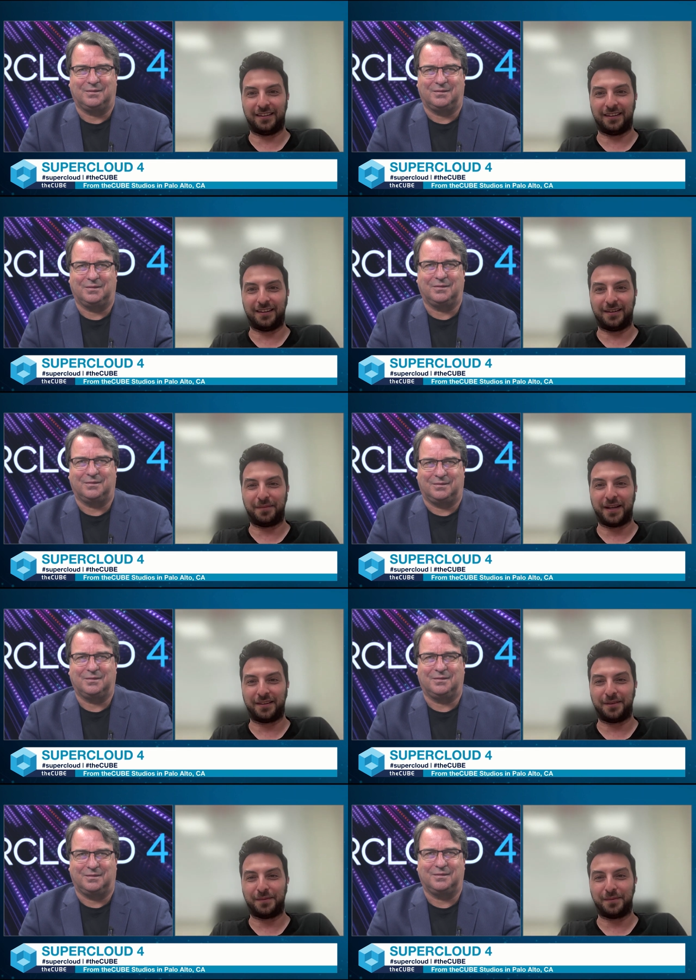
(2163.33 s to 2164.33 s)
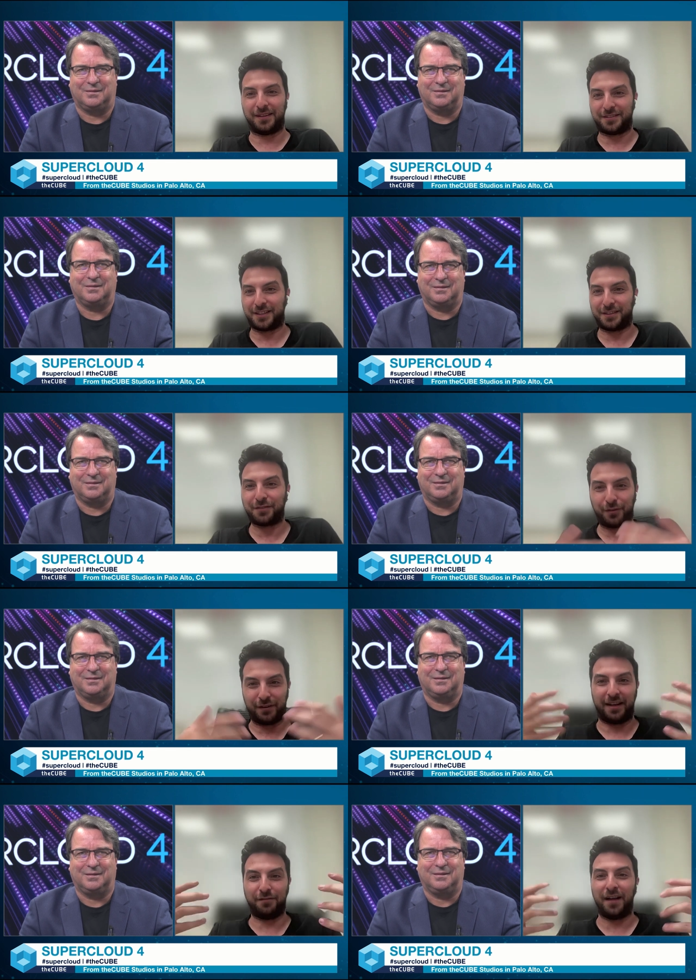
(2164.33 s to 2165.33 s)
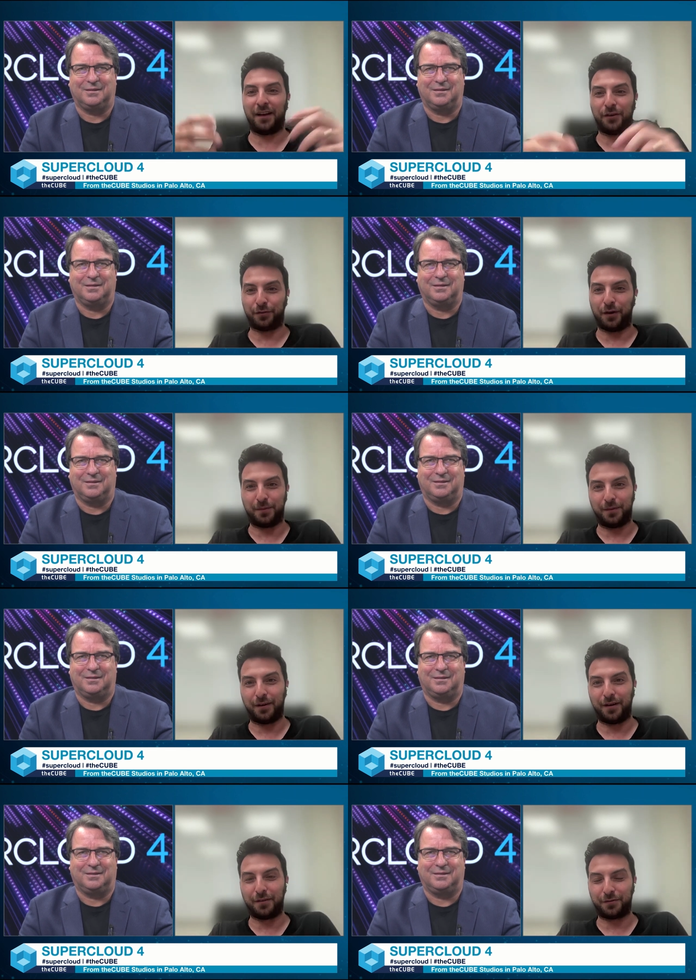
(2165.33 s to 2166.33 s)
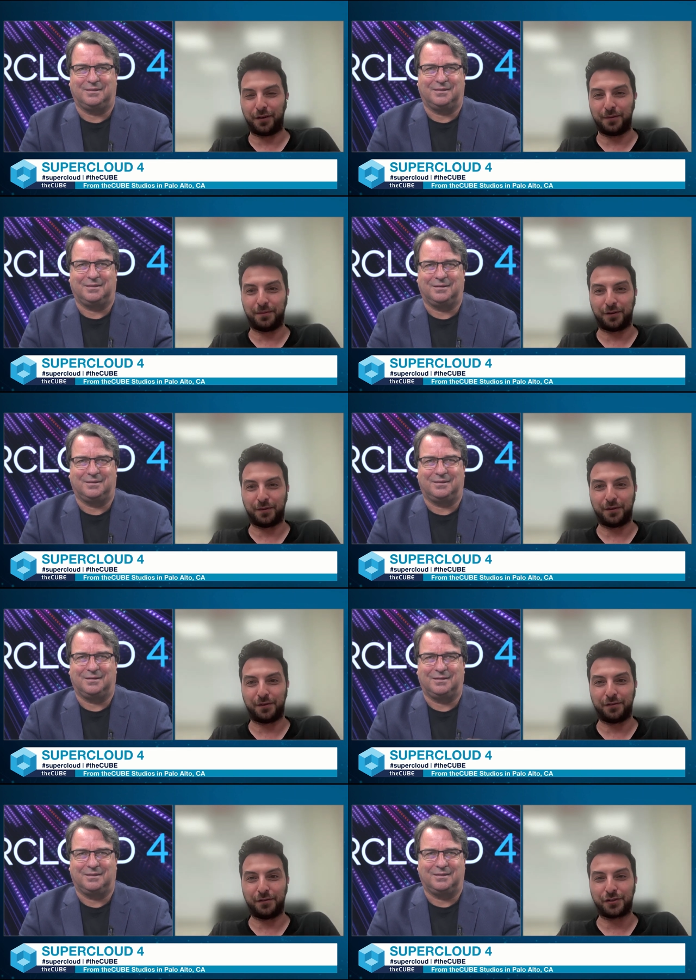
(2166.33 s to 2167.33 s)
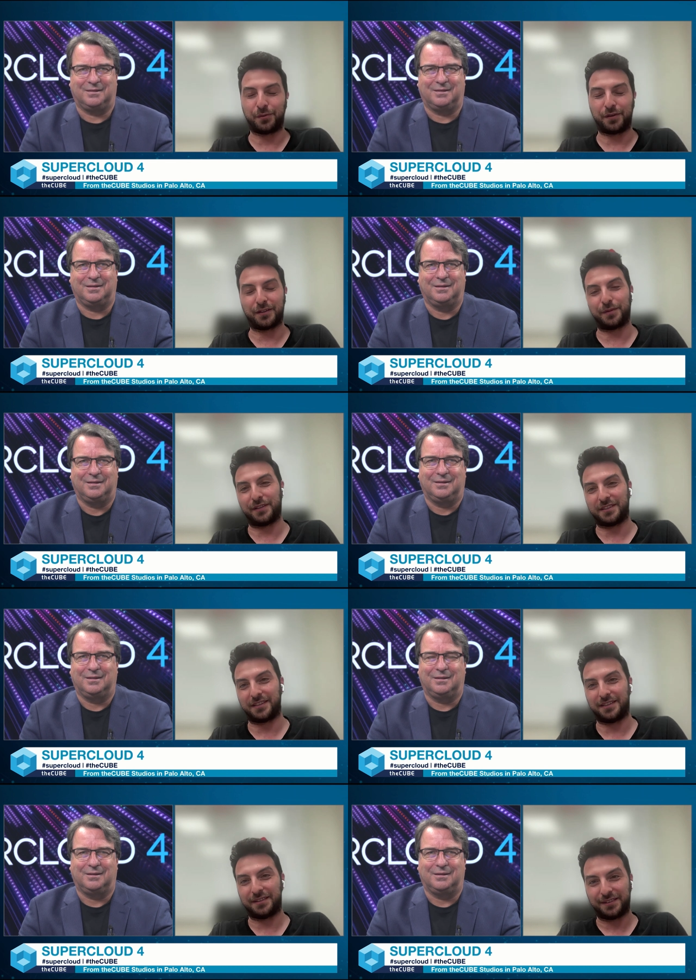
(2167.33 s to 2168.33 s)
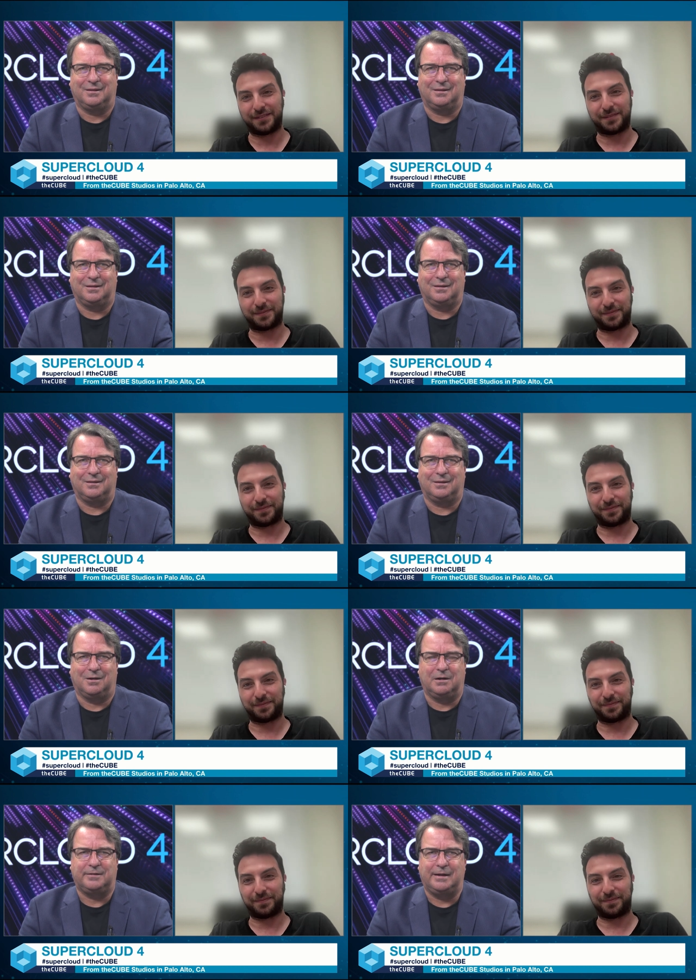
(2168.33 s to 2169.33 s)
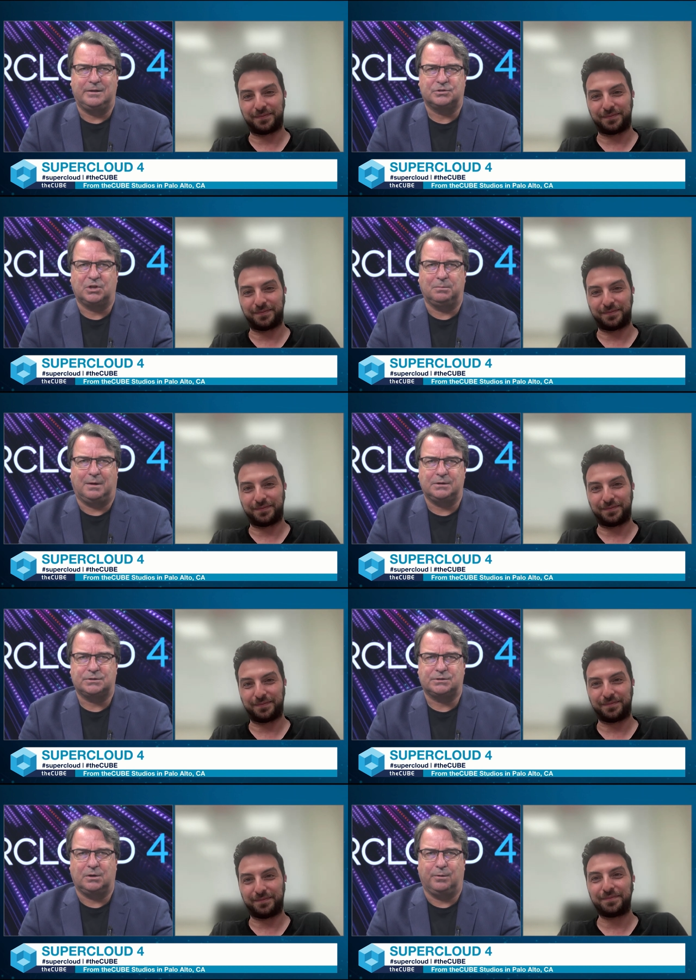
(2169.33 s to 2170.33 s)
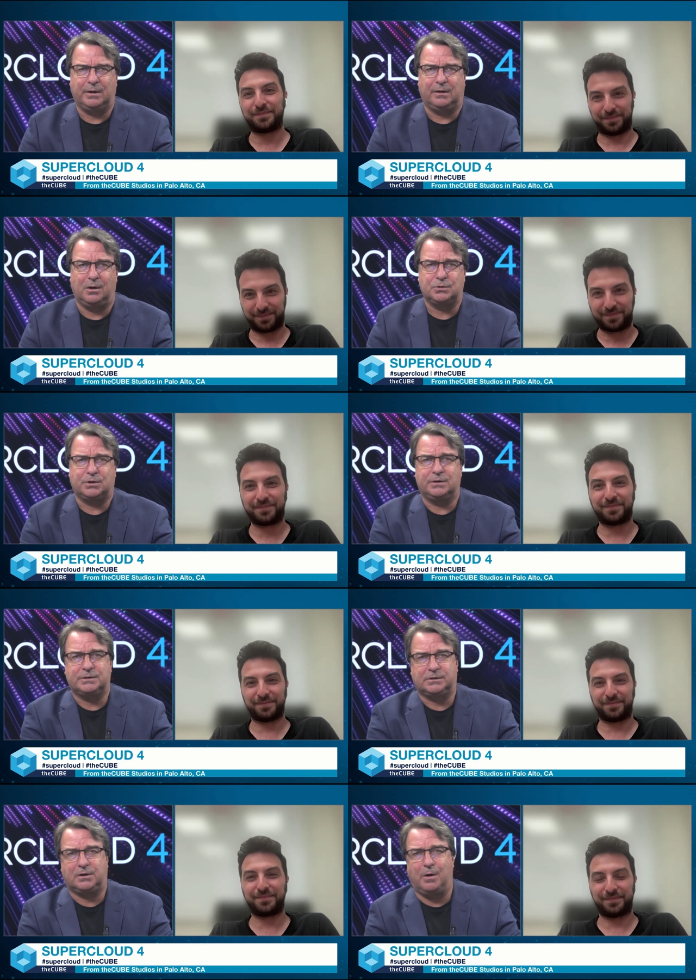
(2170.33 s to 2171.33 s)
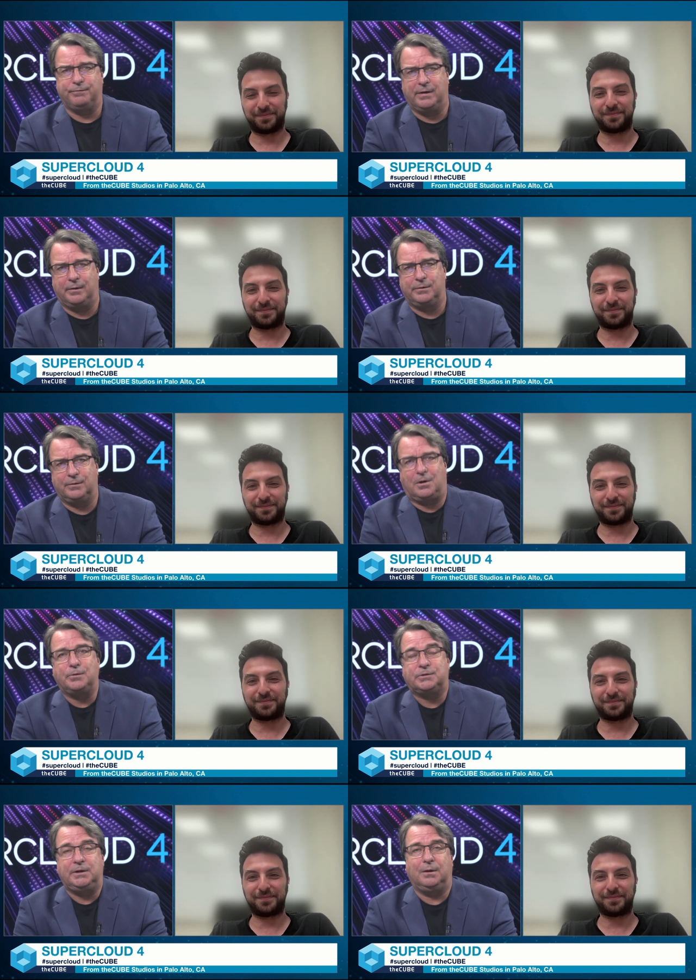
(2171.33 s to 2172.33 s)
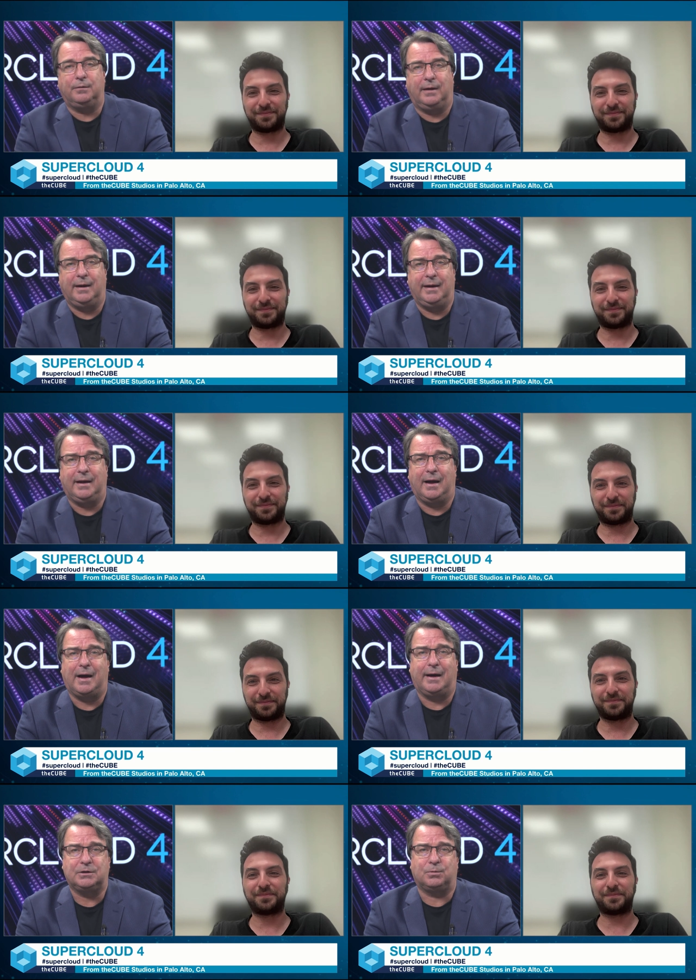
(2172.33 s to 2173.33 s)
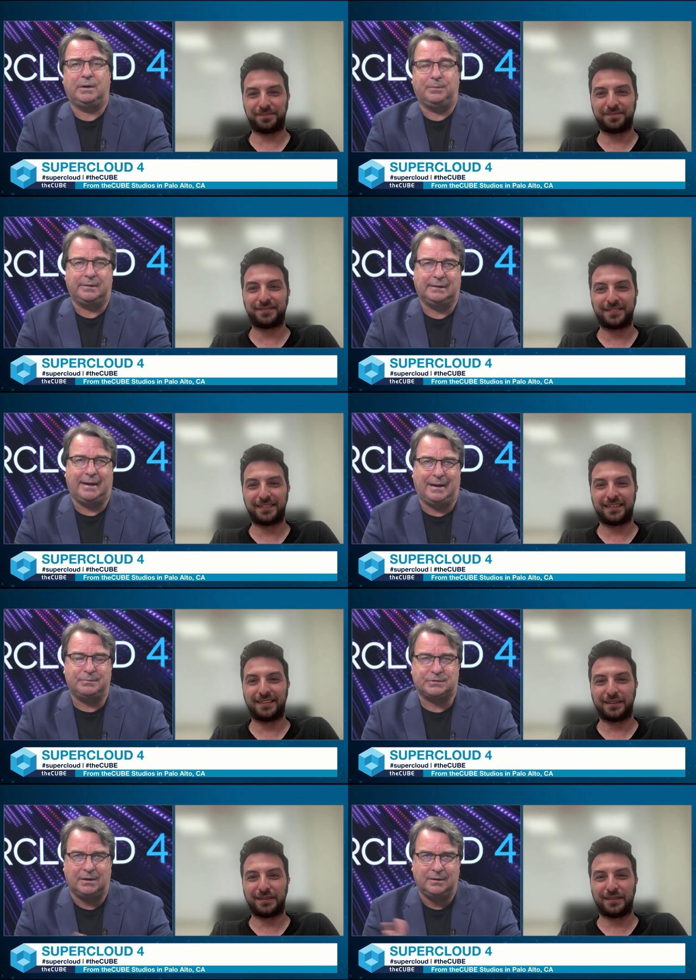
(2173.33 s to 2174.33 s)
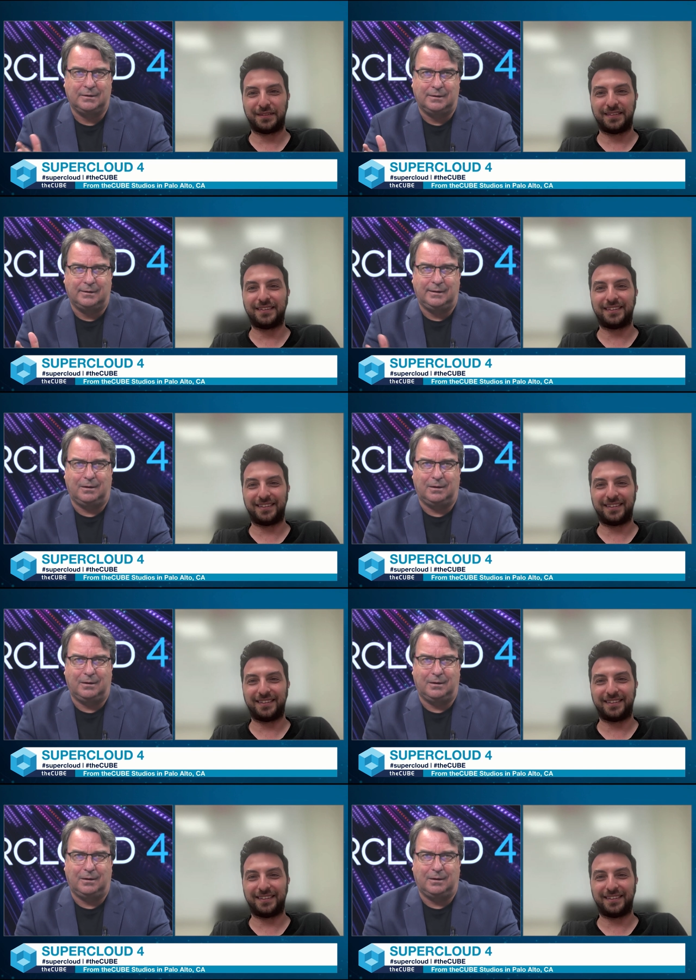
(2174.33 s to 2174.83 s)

Speaker 1: and make them successful and gain value from the revolution we're experiencing.
Speaker 2: Ori, thank you so much. Ori Goshen, co-founder, co-CEO of AI21 Labs here